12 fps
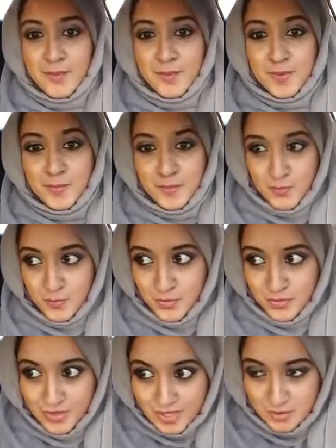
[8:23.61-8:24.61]
but
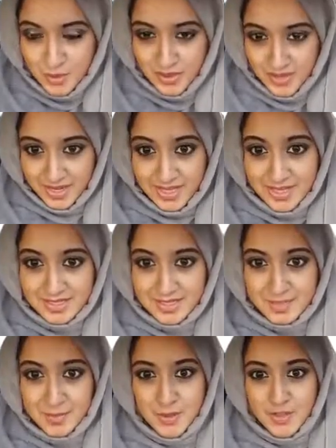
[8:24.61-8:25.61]
the reason why that
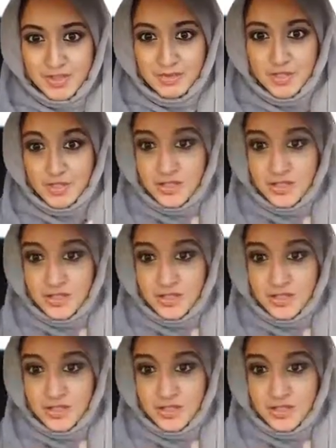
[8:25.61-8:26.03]
is because if you